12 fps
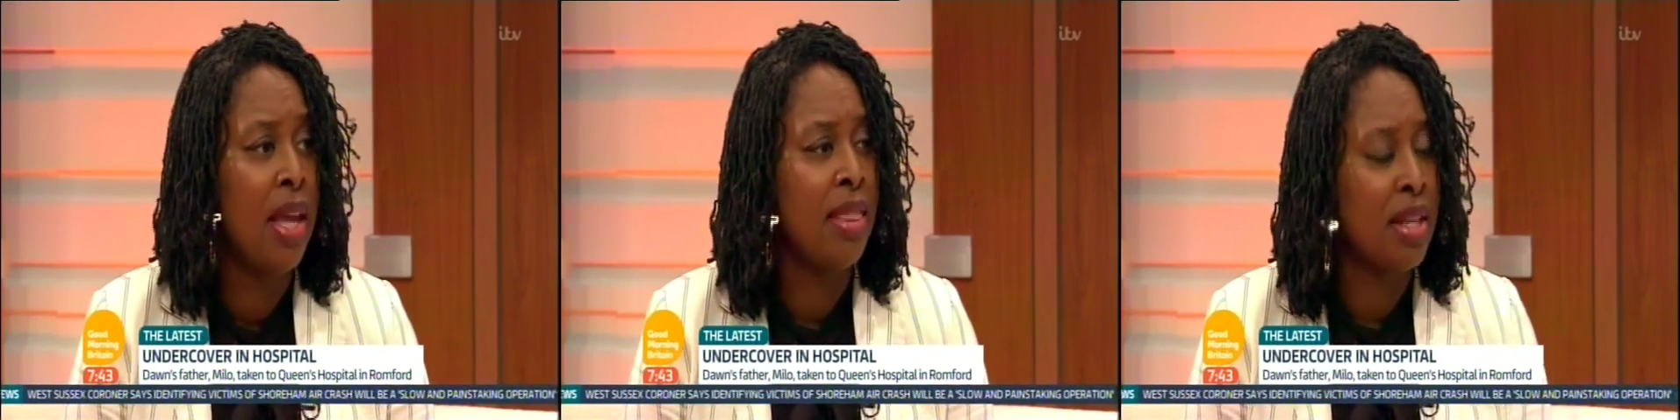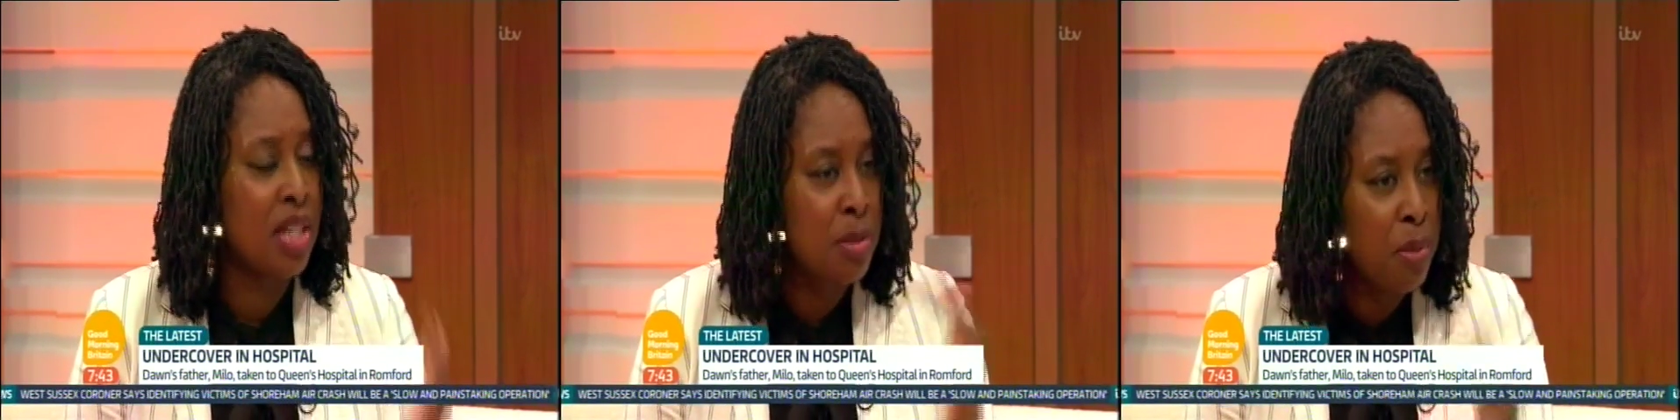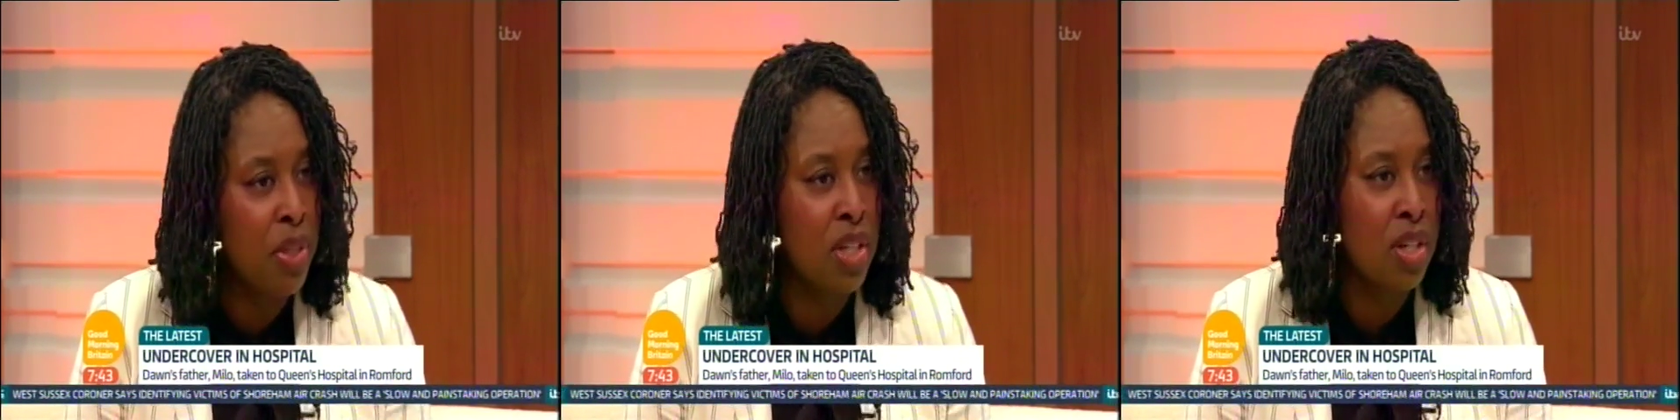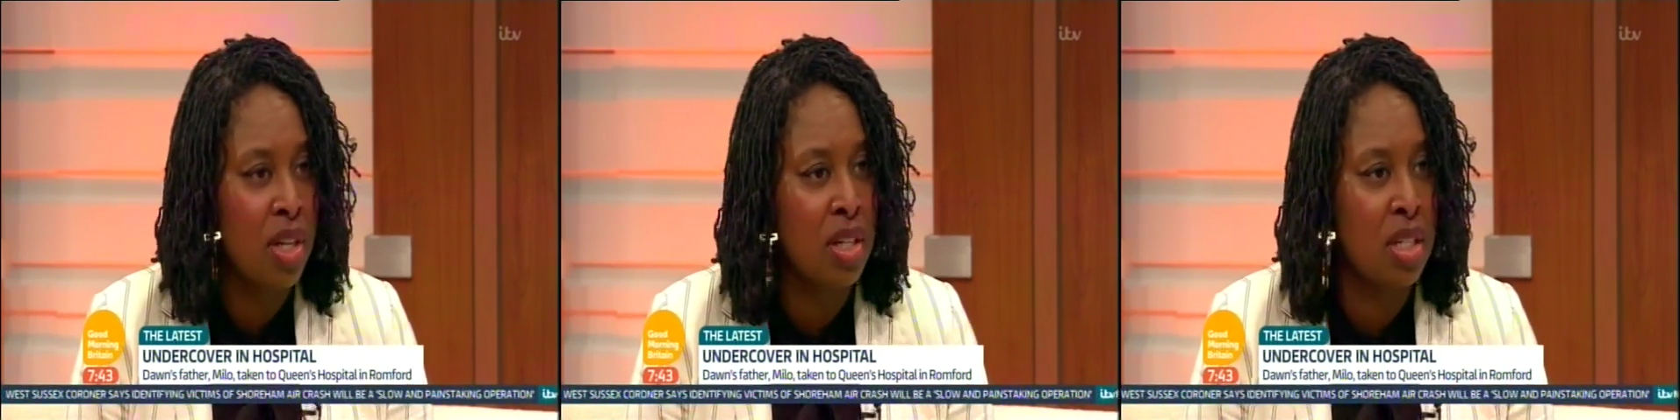They just put the
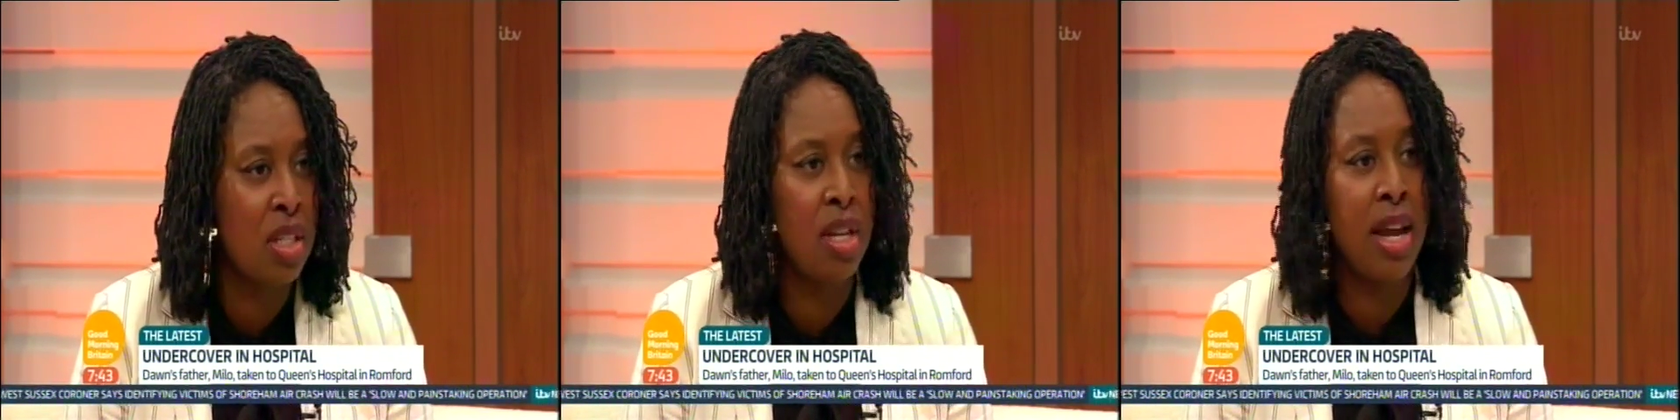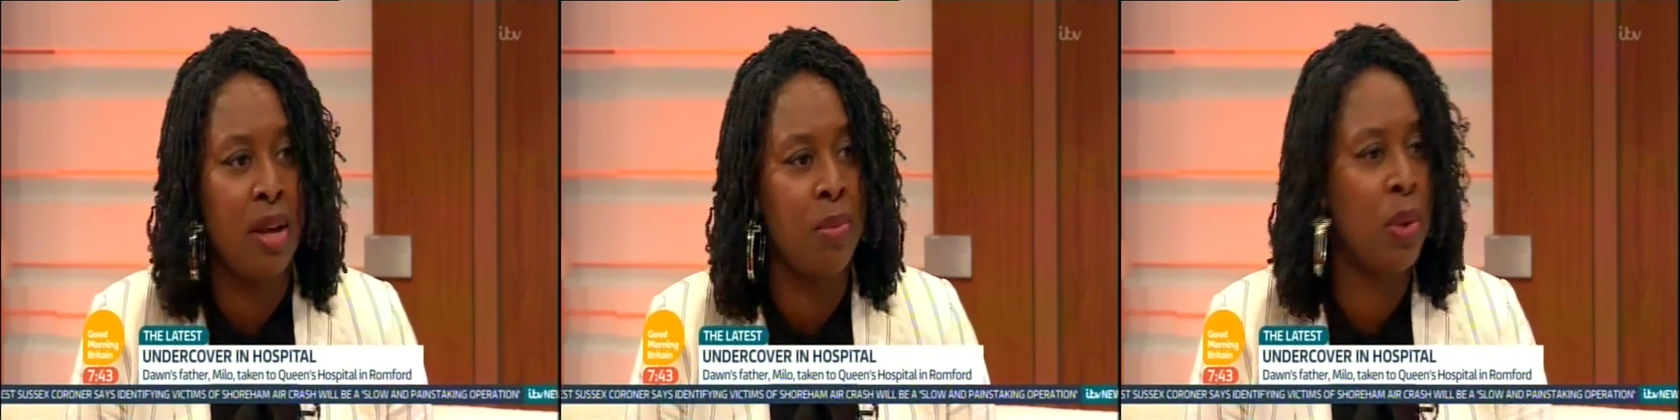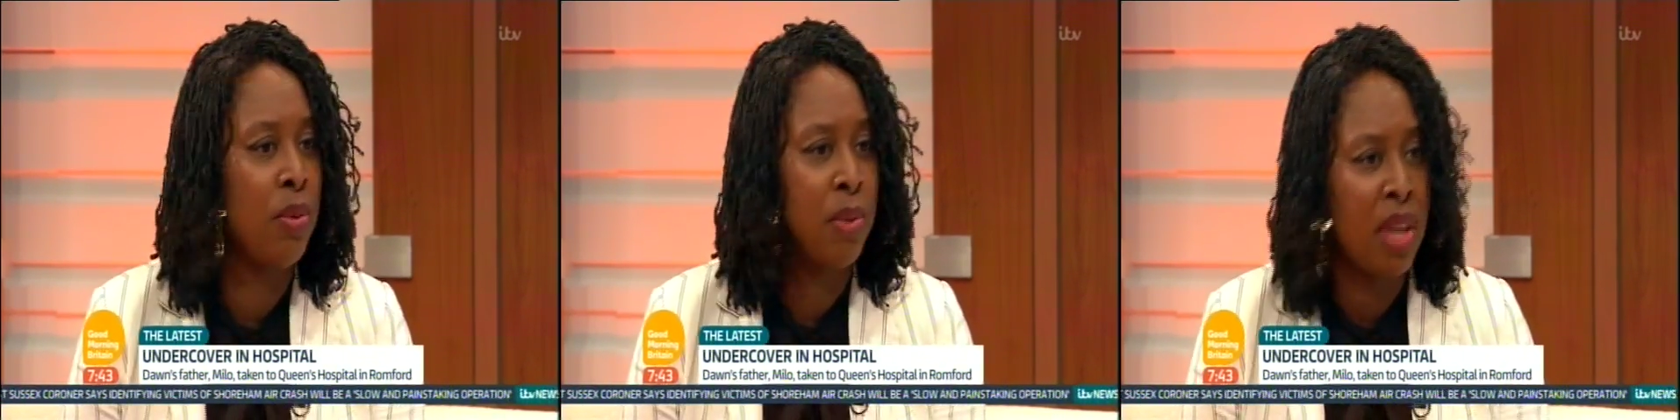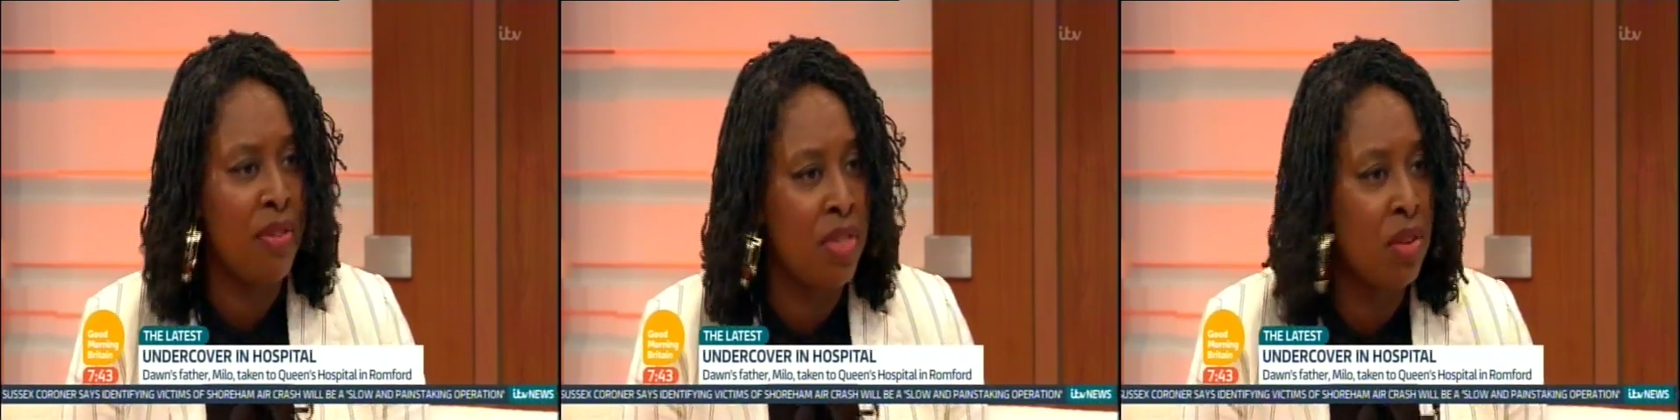shutters down. We got
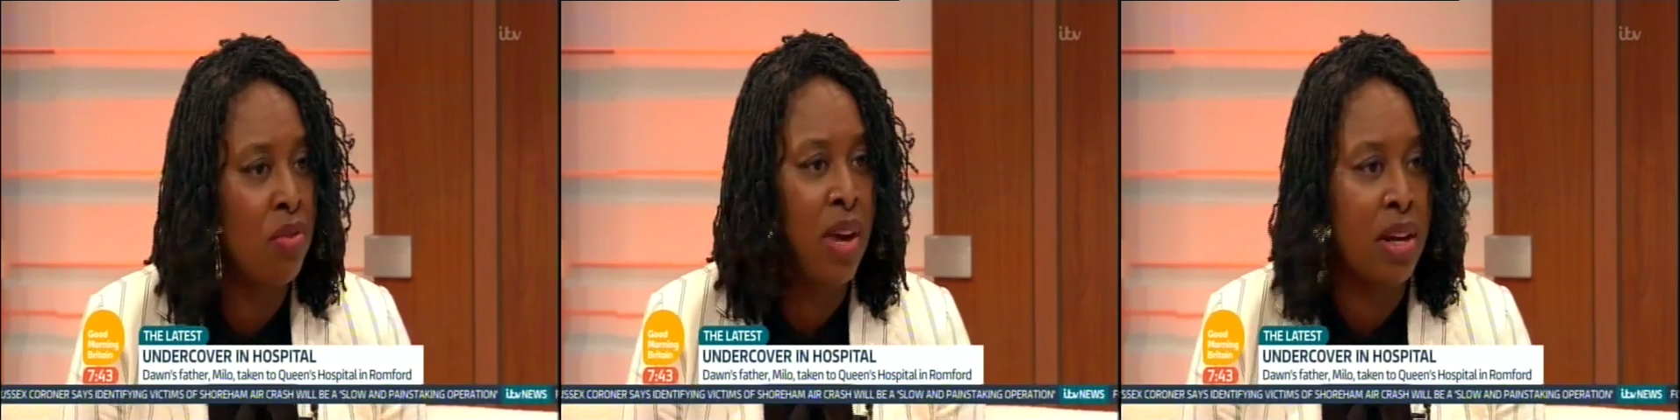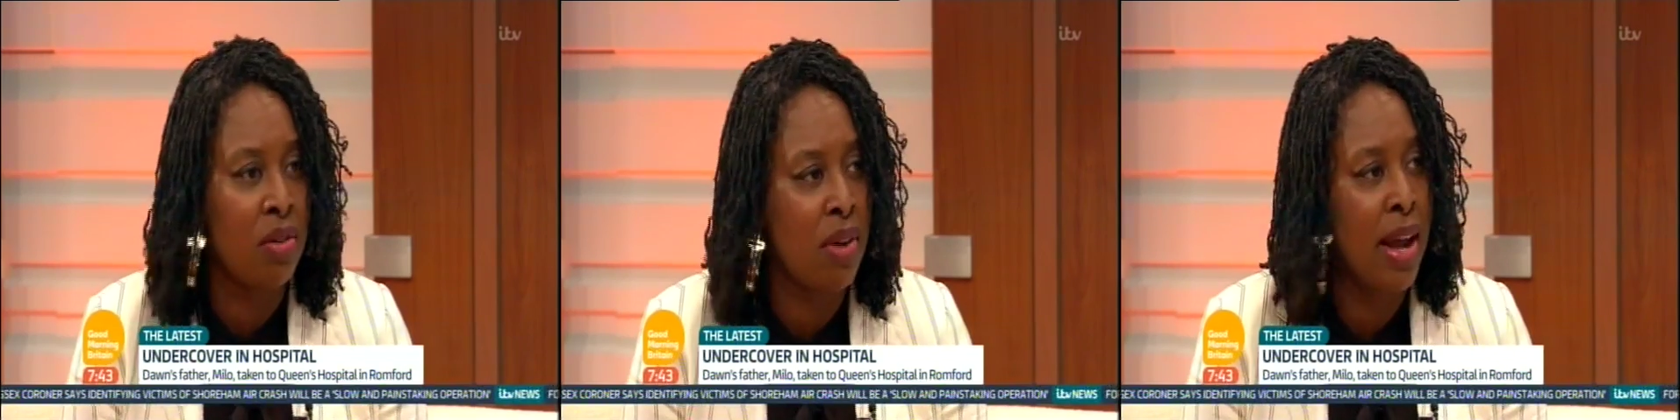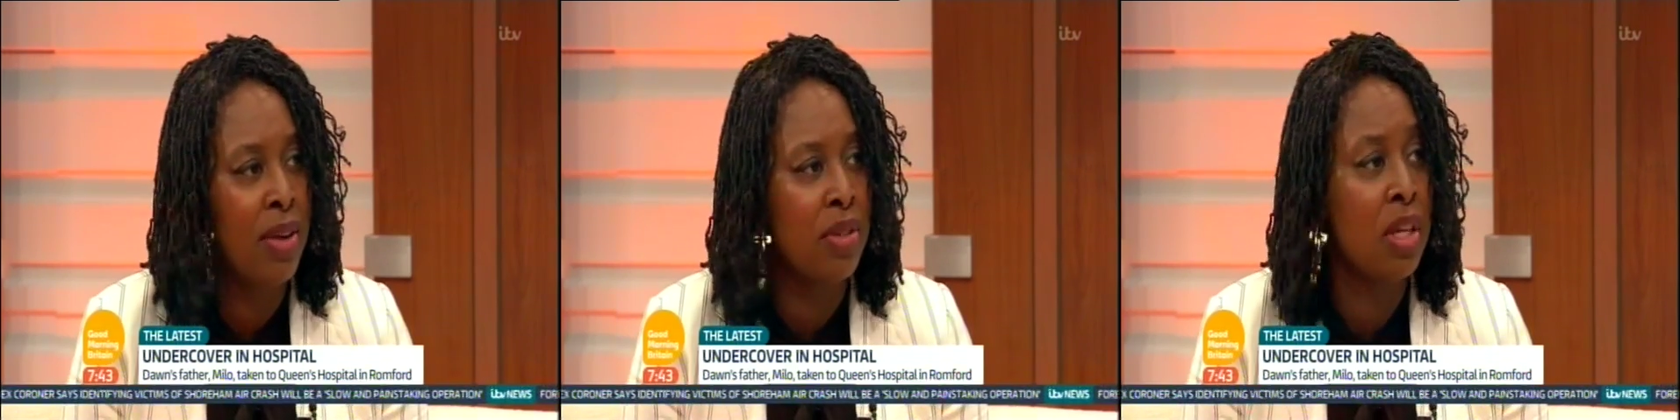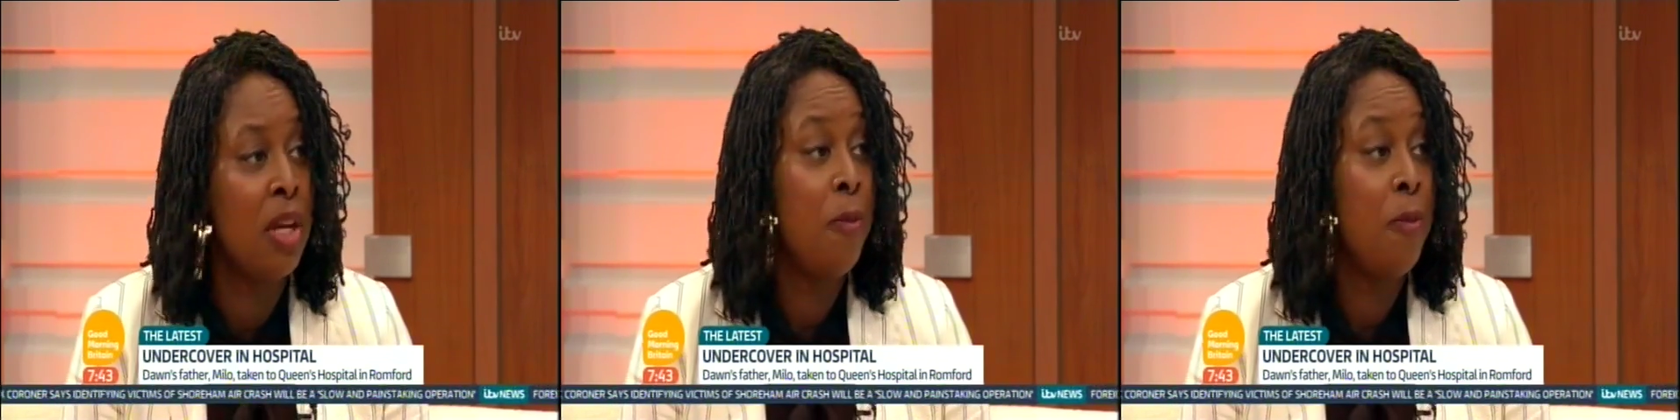given the runaround.